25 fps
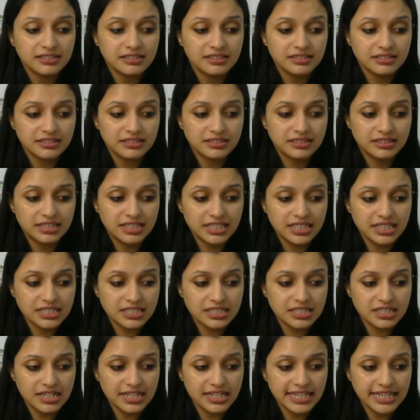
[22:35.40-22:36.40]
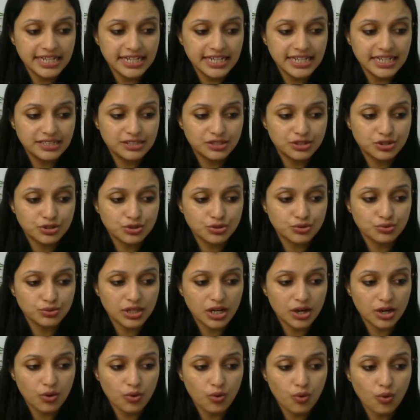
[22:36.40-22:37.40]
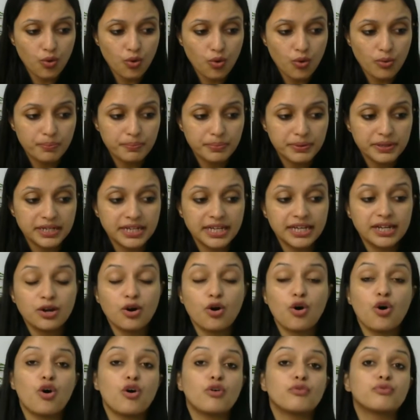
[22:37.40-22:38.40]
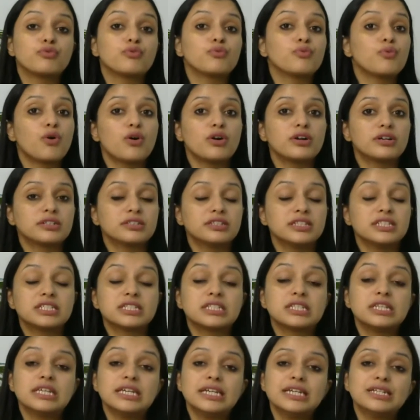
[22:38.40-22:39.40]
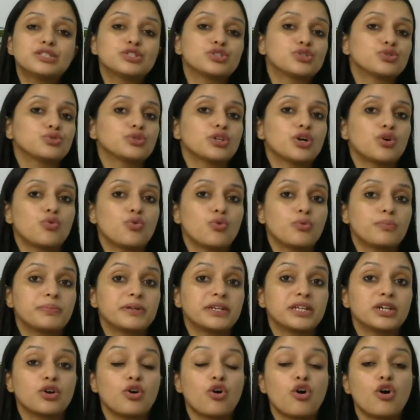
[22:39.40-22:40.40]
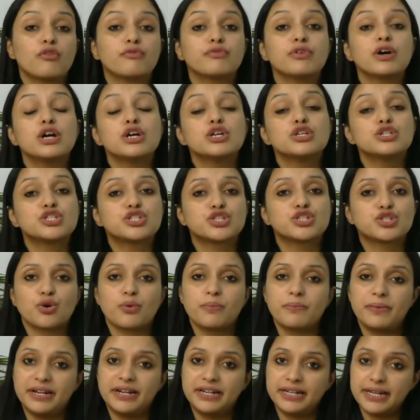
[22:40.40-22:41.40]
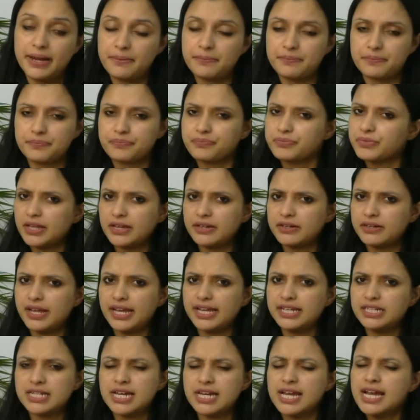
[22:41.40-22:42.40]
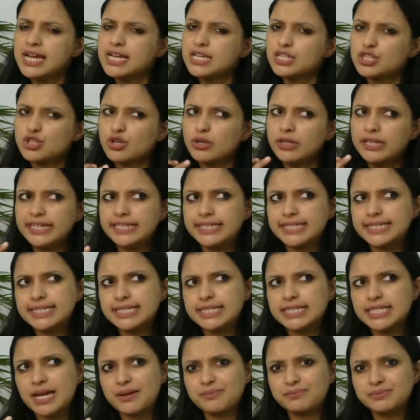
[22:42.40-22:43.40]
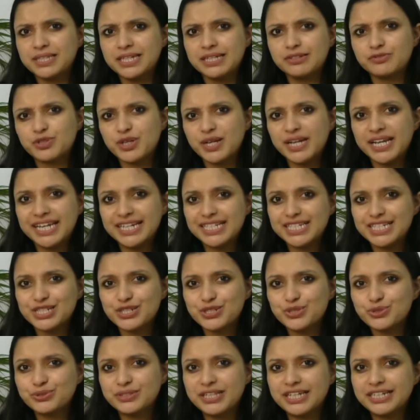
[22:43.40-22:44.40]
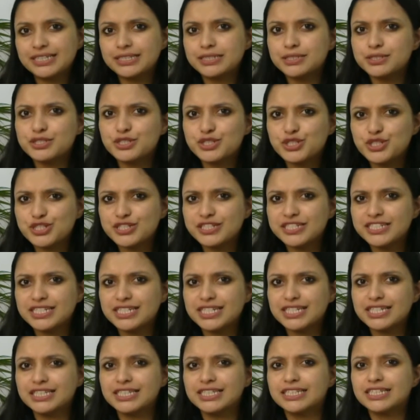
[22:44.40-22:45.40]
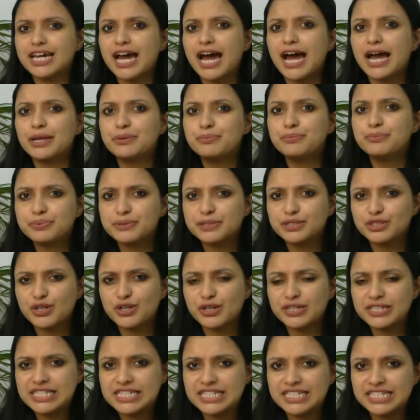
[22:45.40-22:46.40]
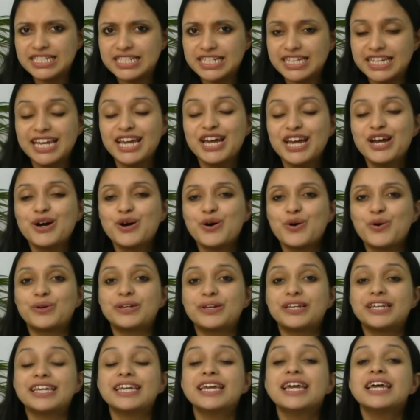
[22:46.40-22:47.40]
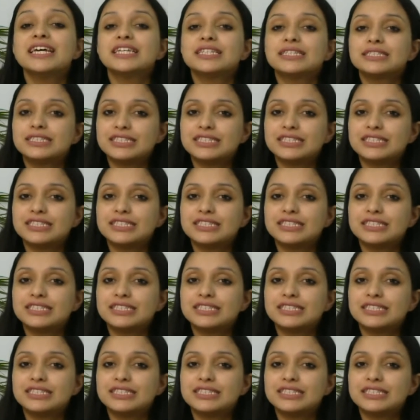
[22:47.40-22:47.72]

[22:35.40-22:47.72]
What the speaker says: this leads to the opening of what? This leads to the opening of stomata, right? So it is something related to that turgidity, that hypertonicity only.